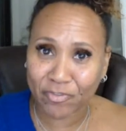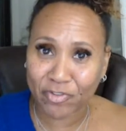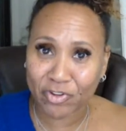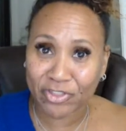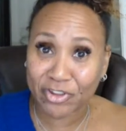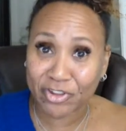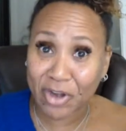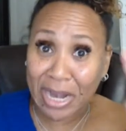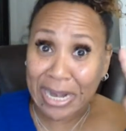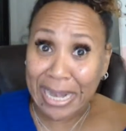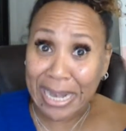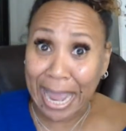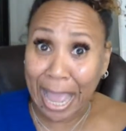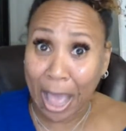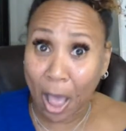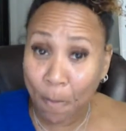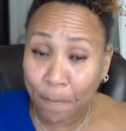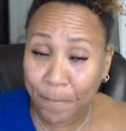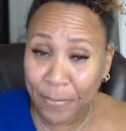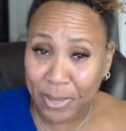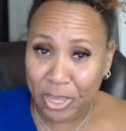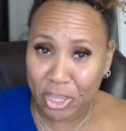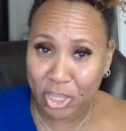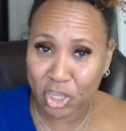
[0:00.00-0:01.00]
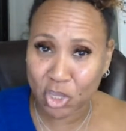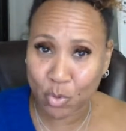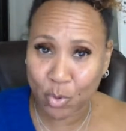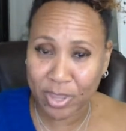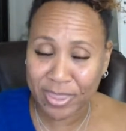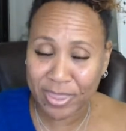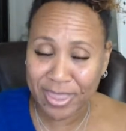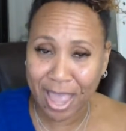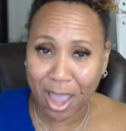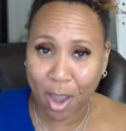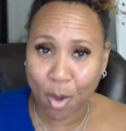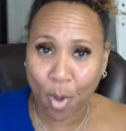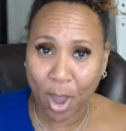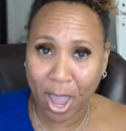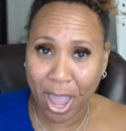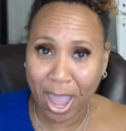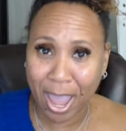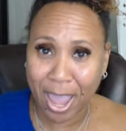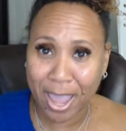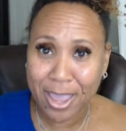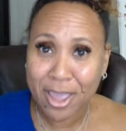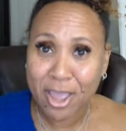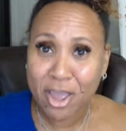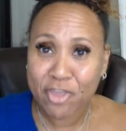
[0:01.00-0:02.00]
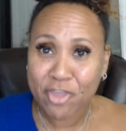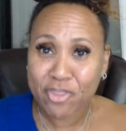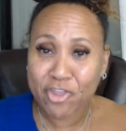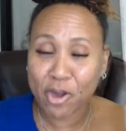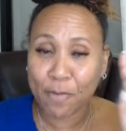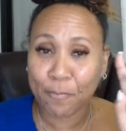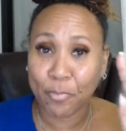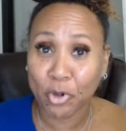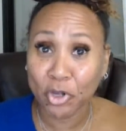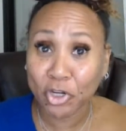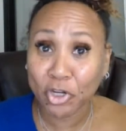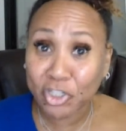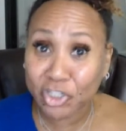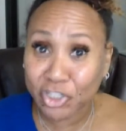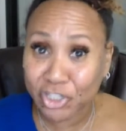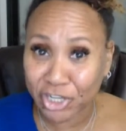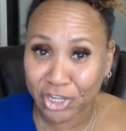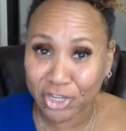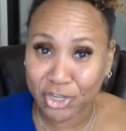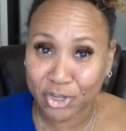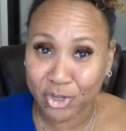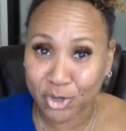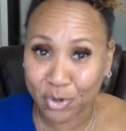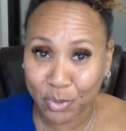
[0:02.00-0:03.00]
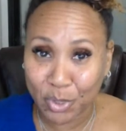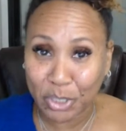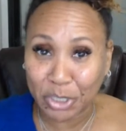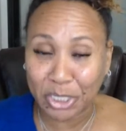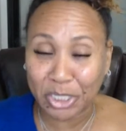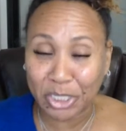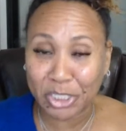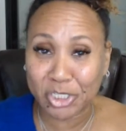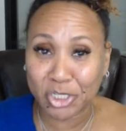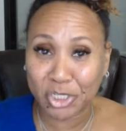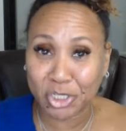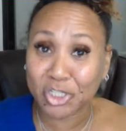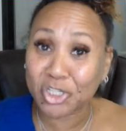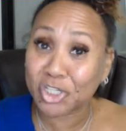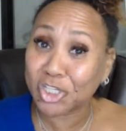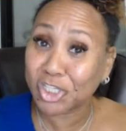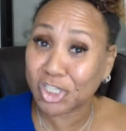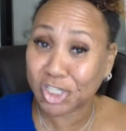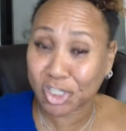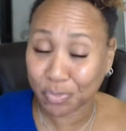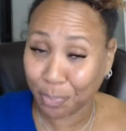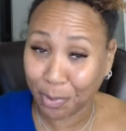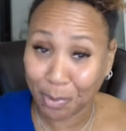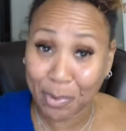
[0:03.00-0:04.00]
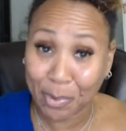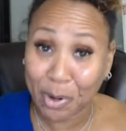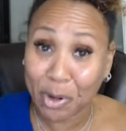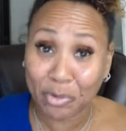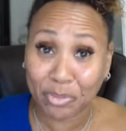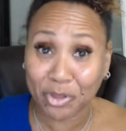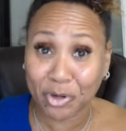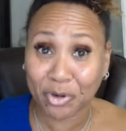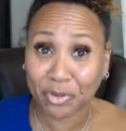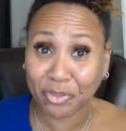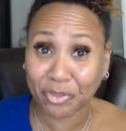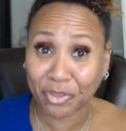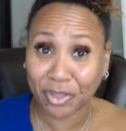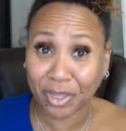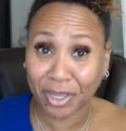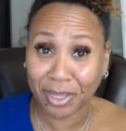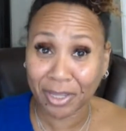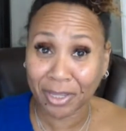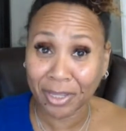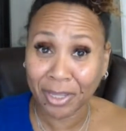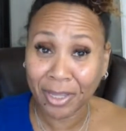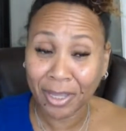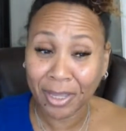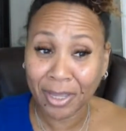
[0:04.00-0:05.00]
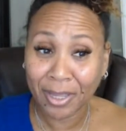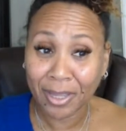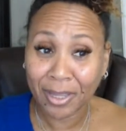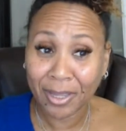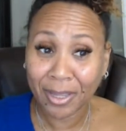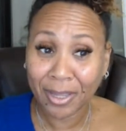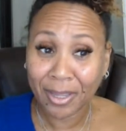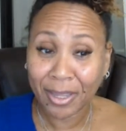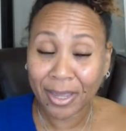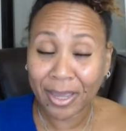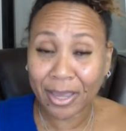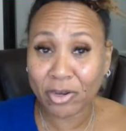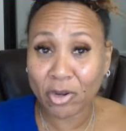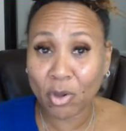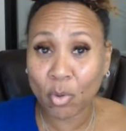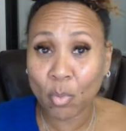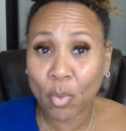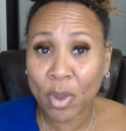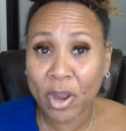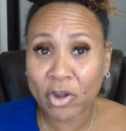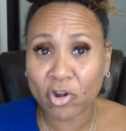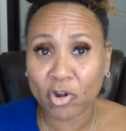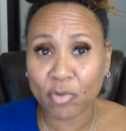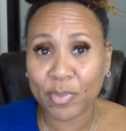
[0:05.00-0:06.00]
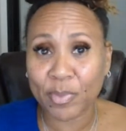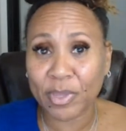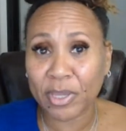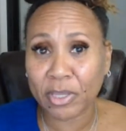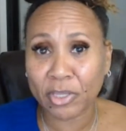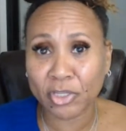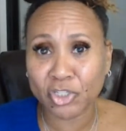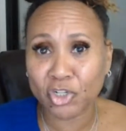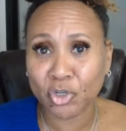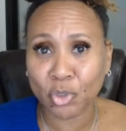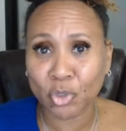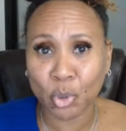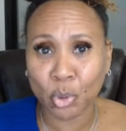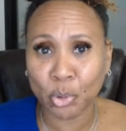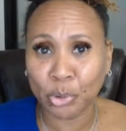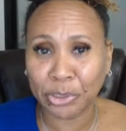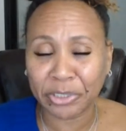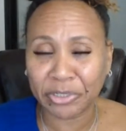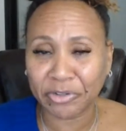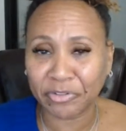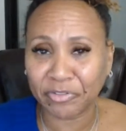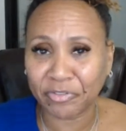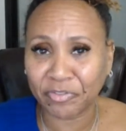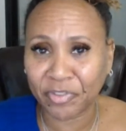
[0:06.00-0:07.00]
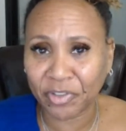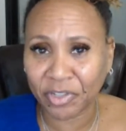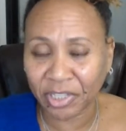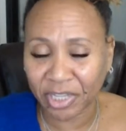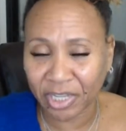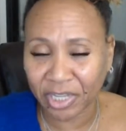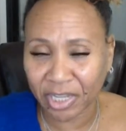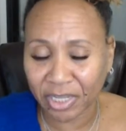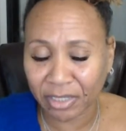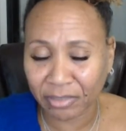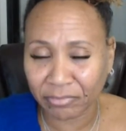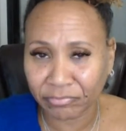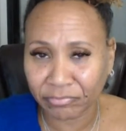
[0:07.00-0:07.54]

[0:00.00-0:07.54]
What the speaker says: They're not helping you in that way. They're pushing you really to just promote their thing. And no wonder, because you're only an affiliate.